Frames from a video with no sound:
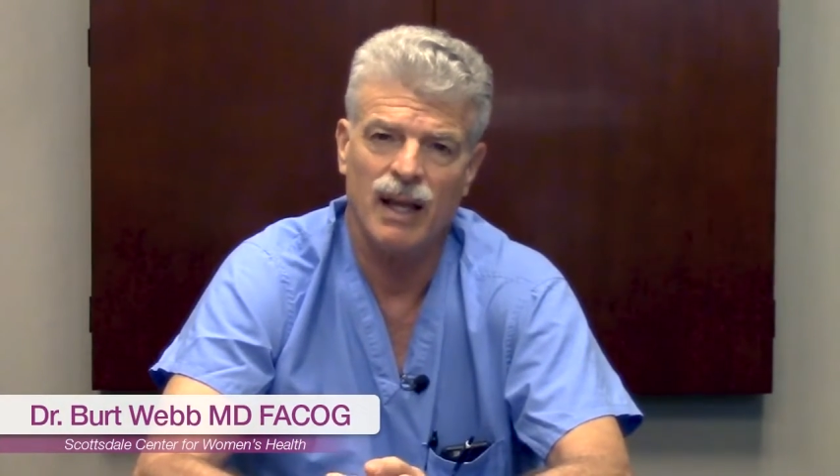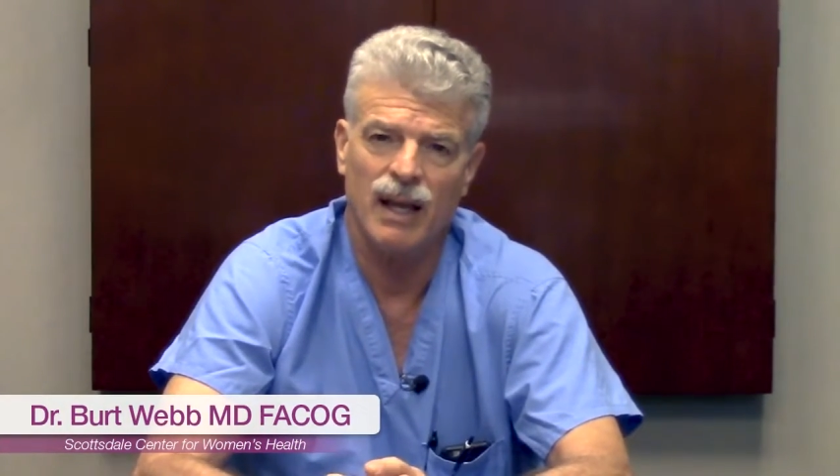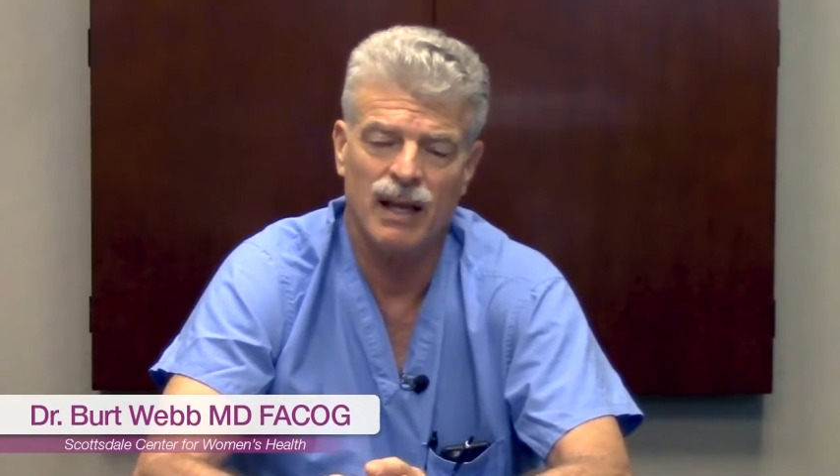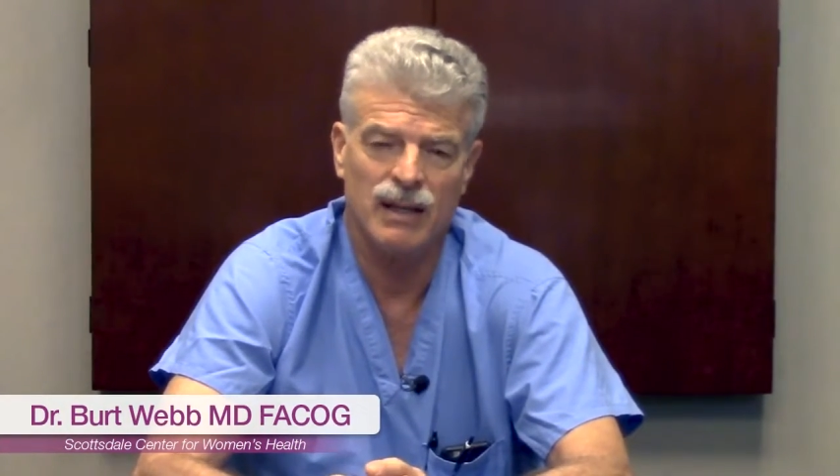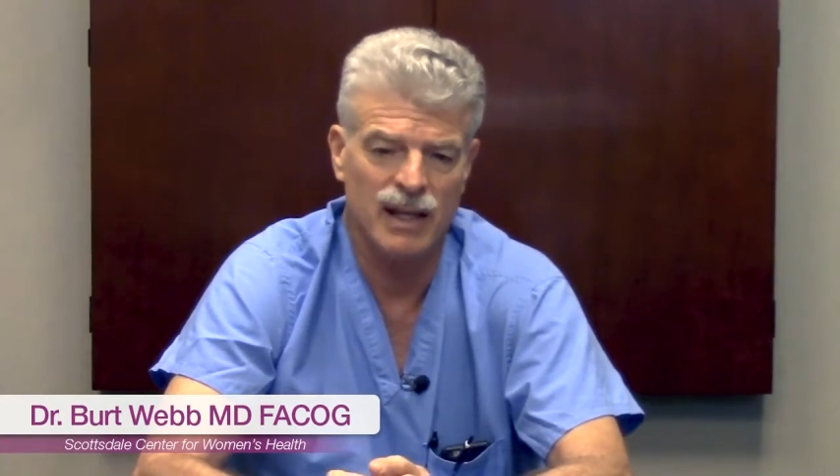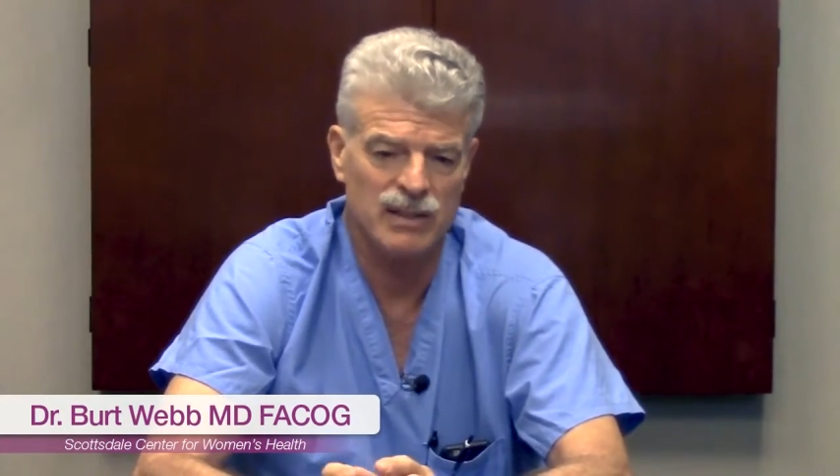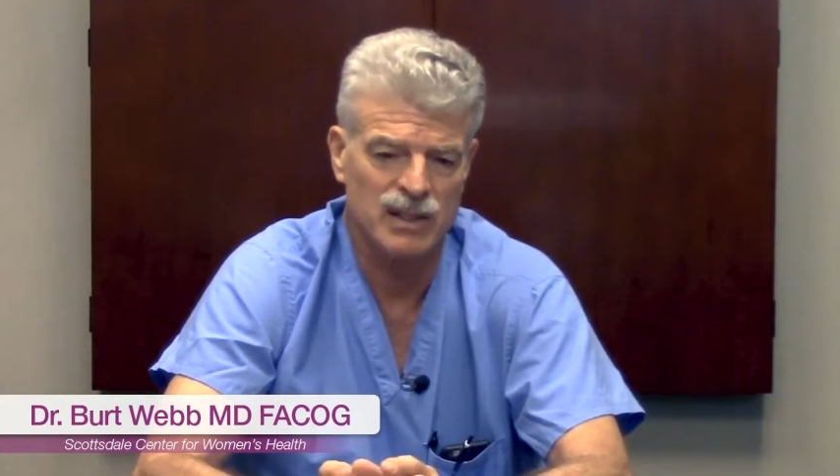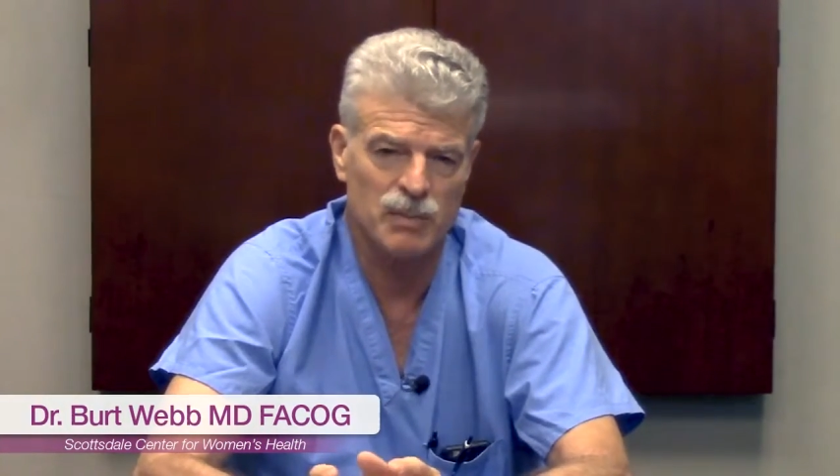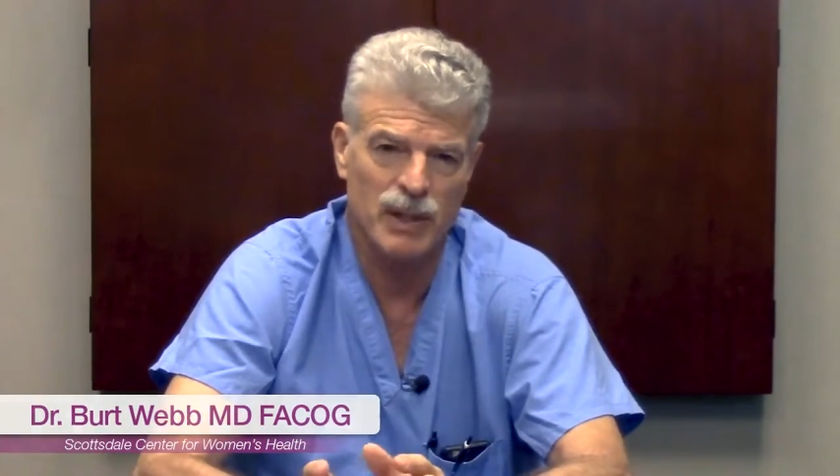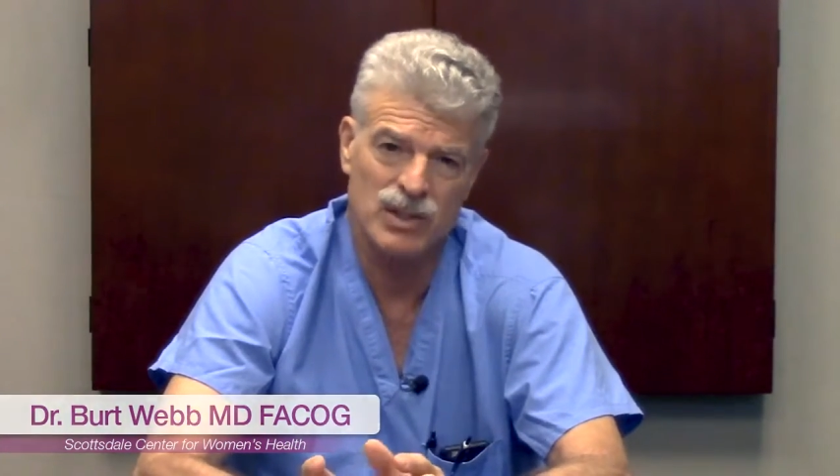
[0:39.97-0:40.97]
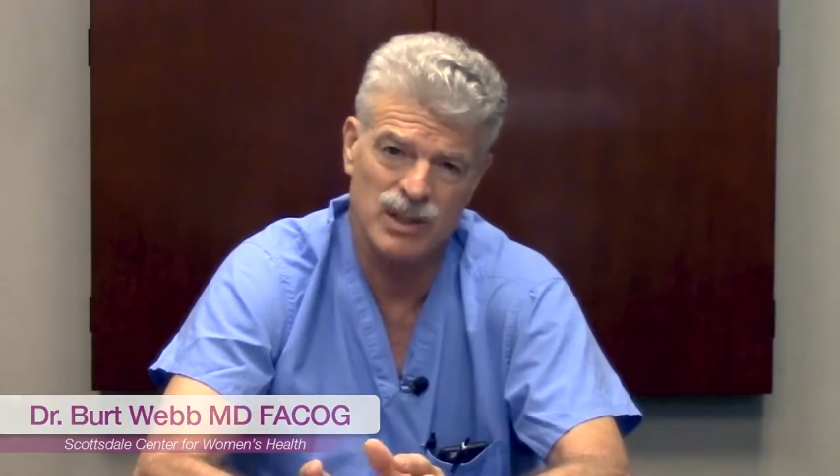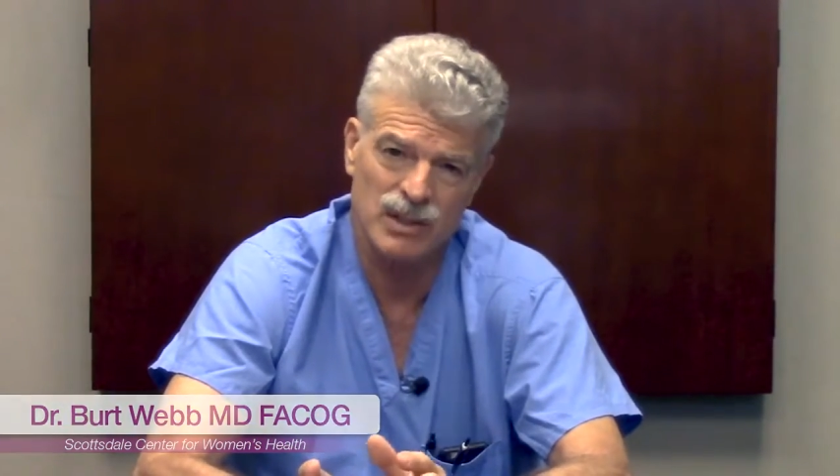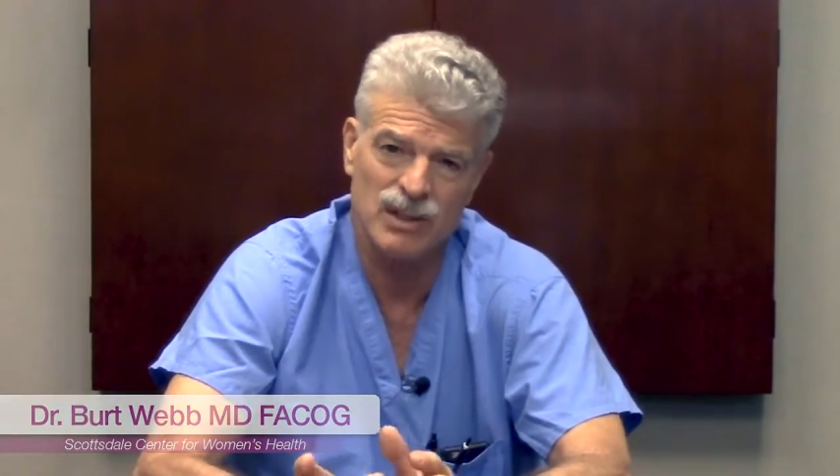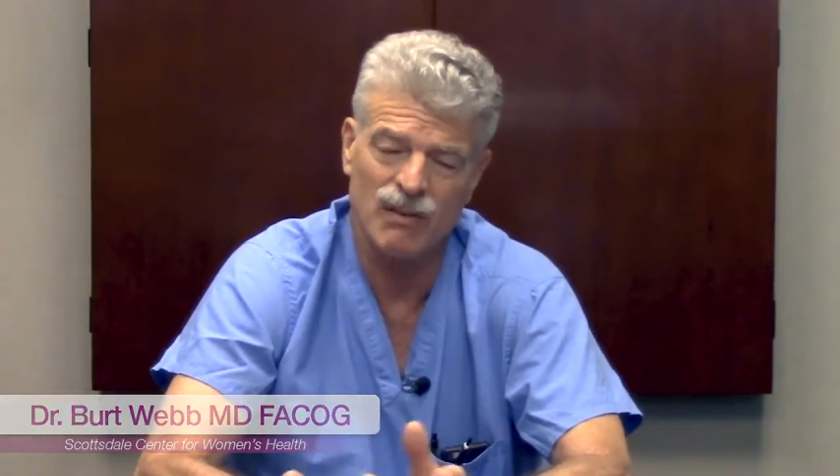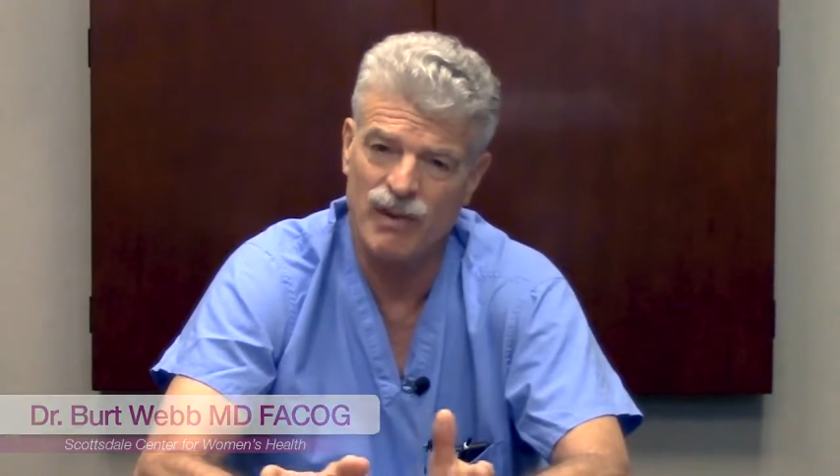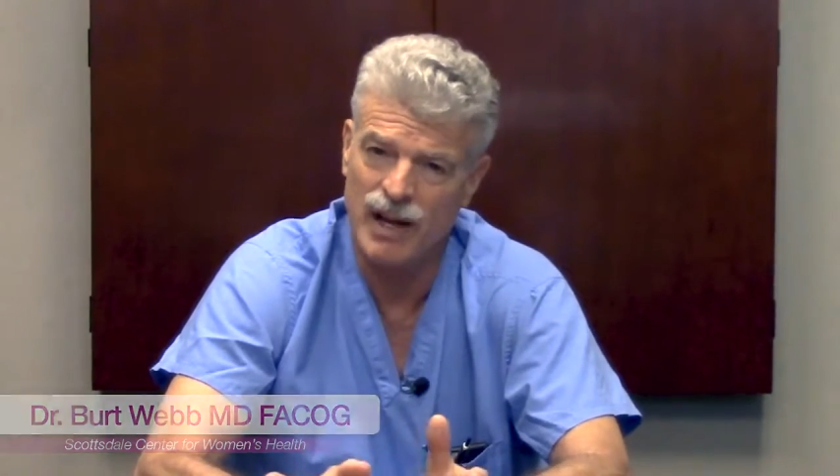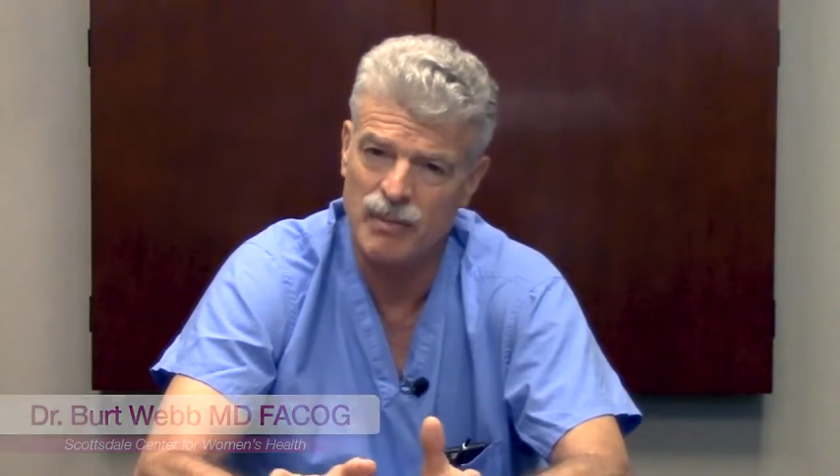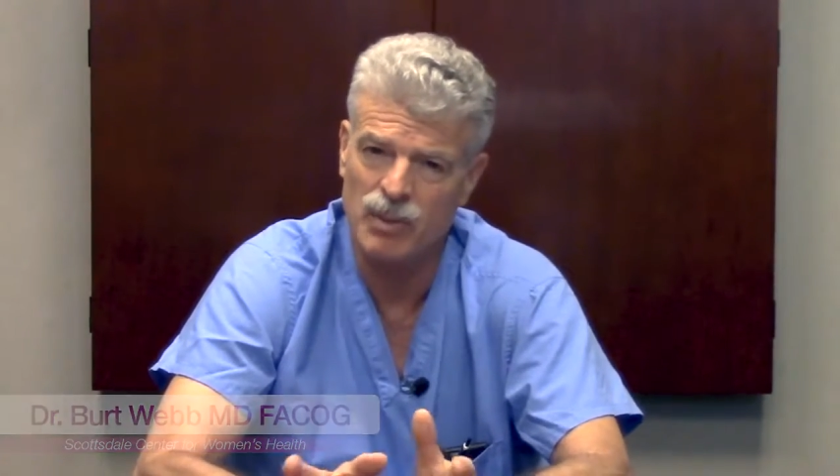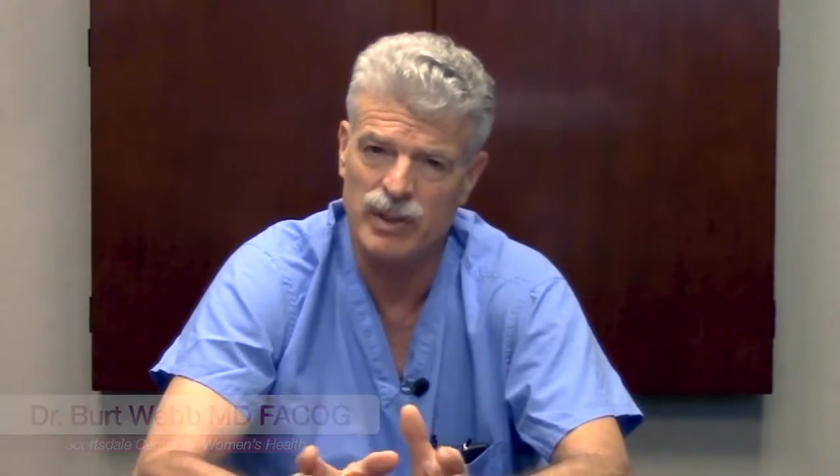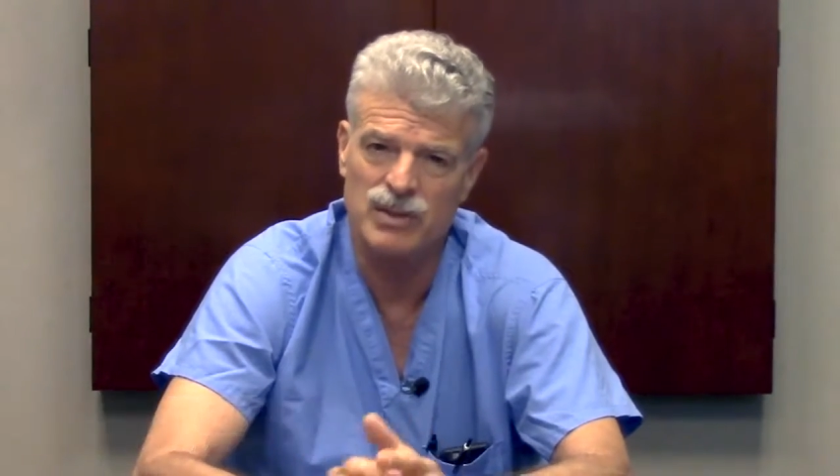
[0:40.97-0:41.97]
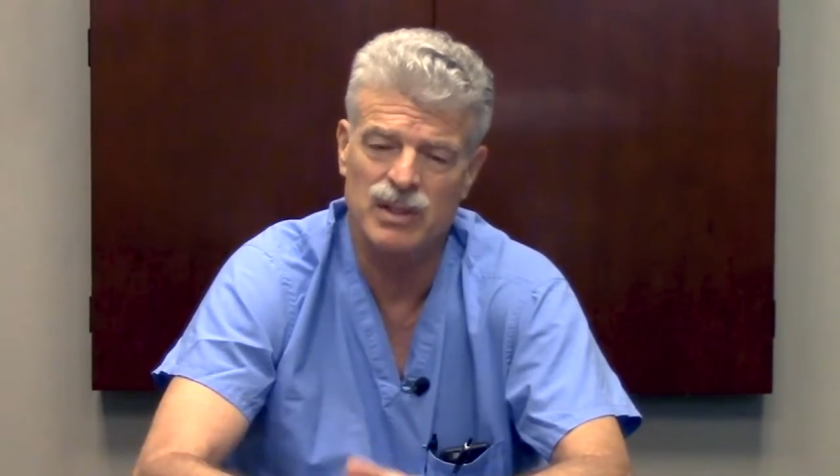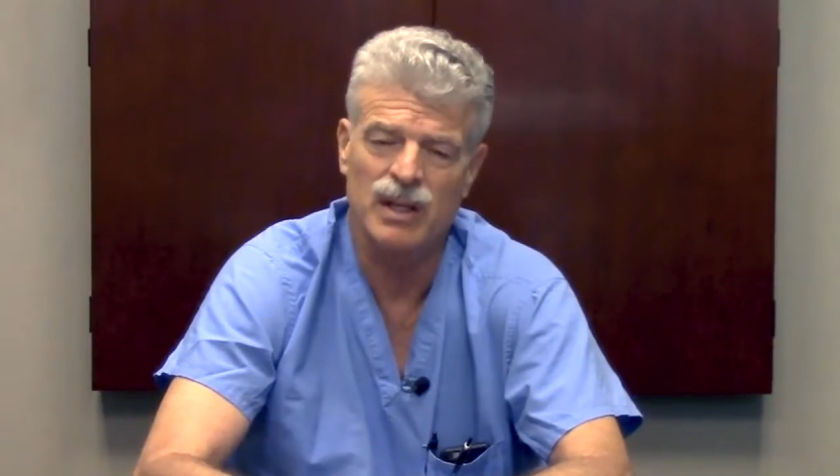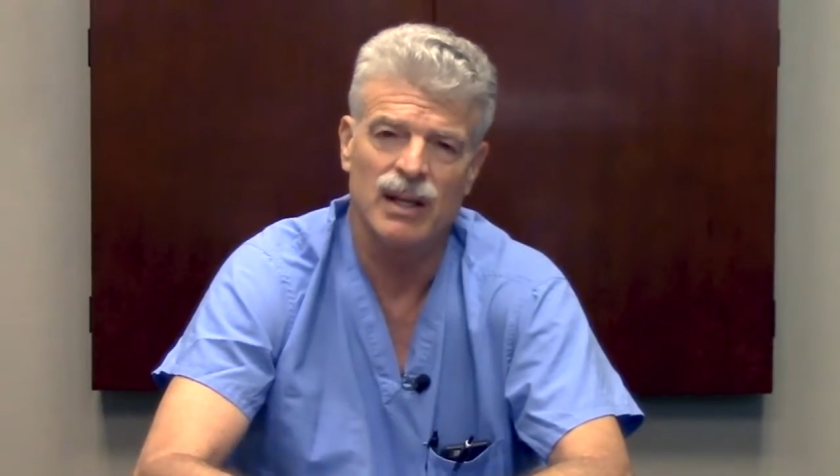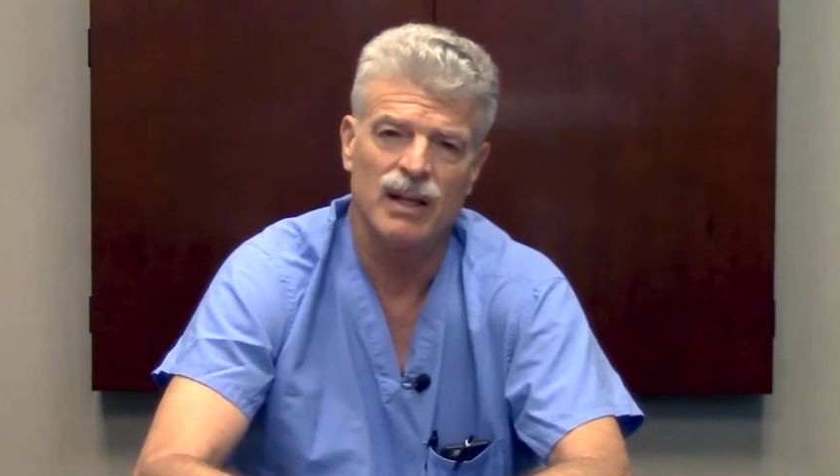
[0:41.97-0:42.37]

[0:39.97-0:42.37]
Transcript: And as a specialist in fibroids,